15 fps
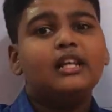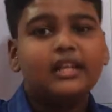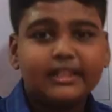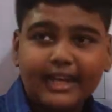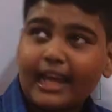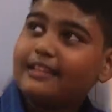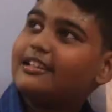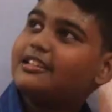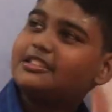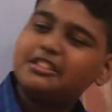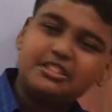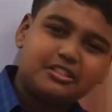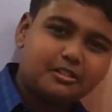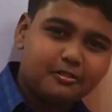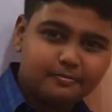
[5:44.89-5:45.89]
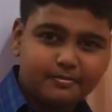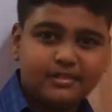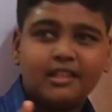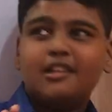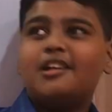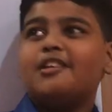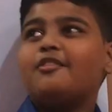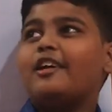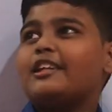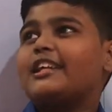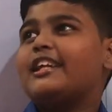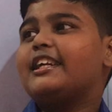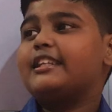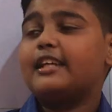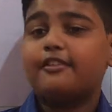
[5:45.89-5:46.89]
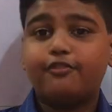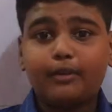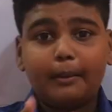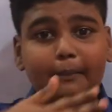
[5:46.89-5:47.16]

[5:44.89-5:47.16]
Rather to from